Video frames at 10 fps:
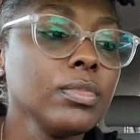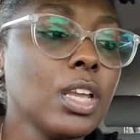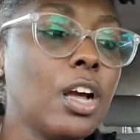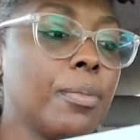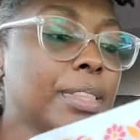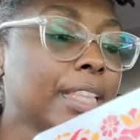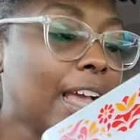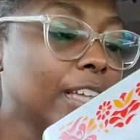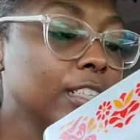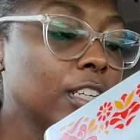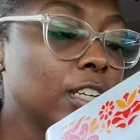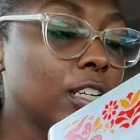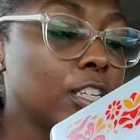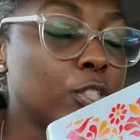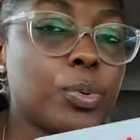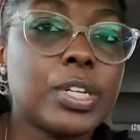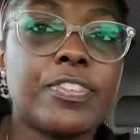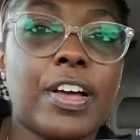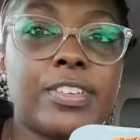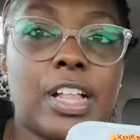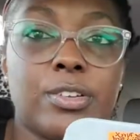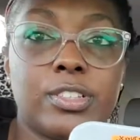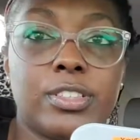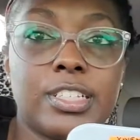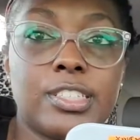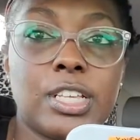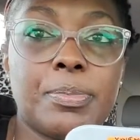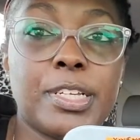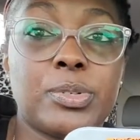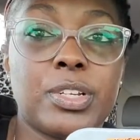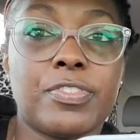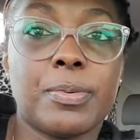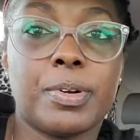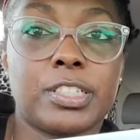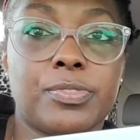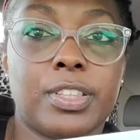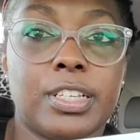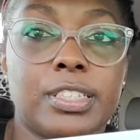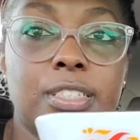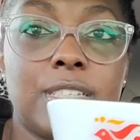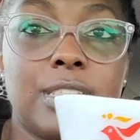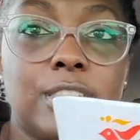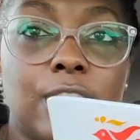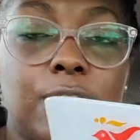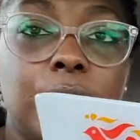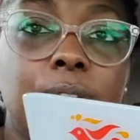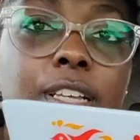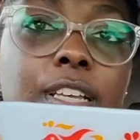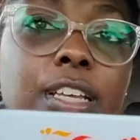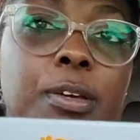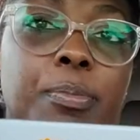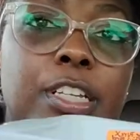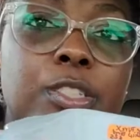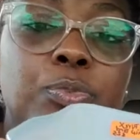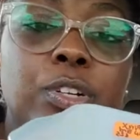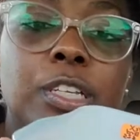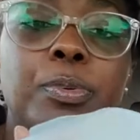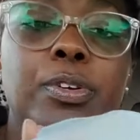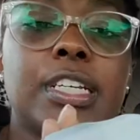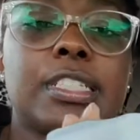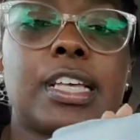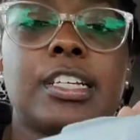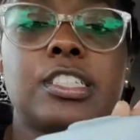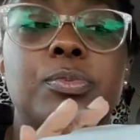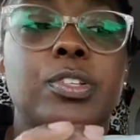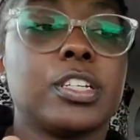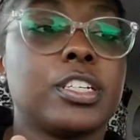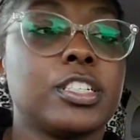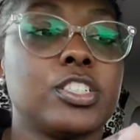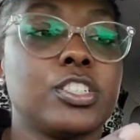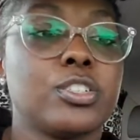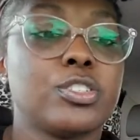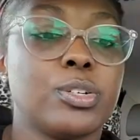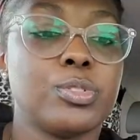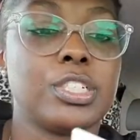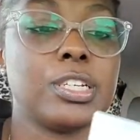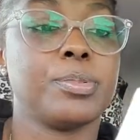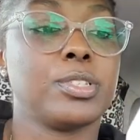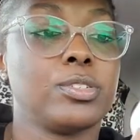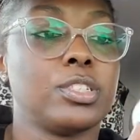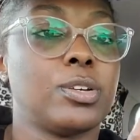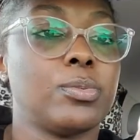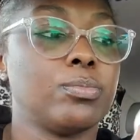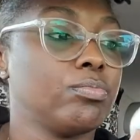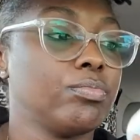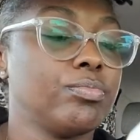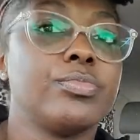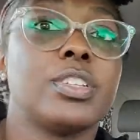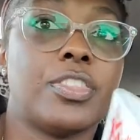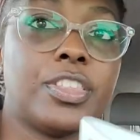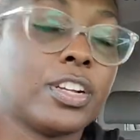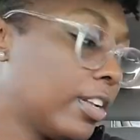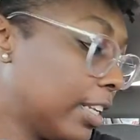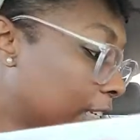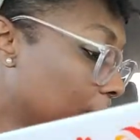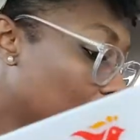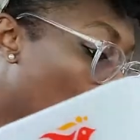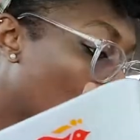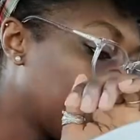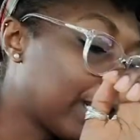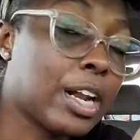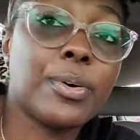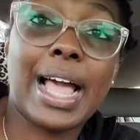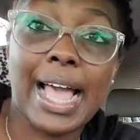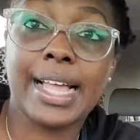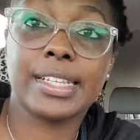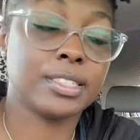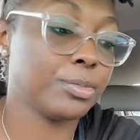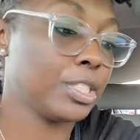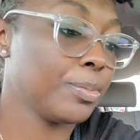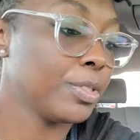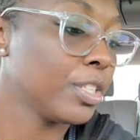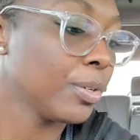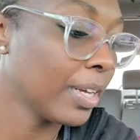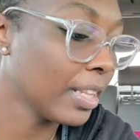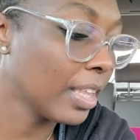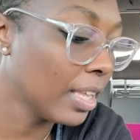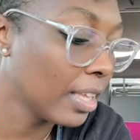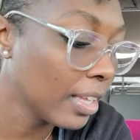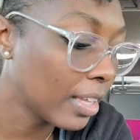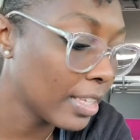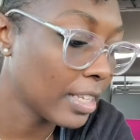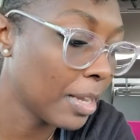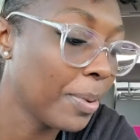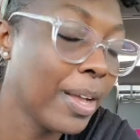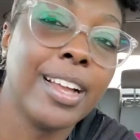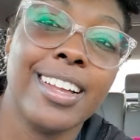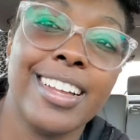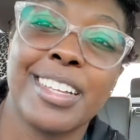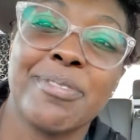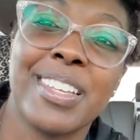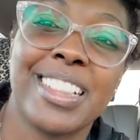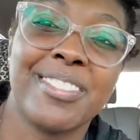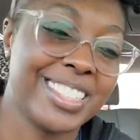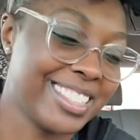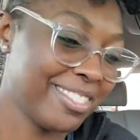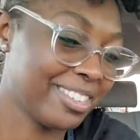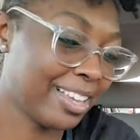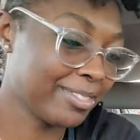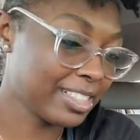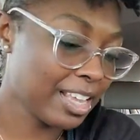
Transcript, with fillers: Um, and they had twenty-five dollars on this, so I paid twenty-five bucks for this. So, but it's really pretty. It's actually in really good condition. There's no chips, there's no nothing on it. Hopefully I don't add some chips to it, because I'm could be clumsy sometimes.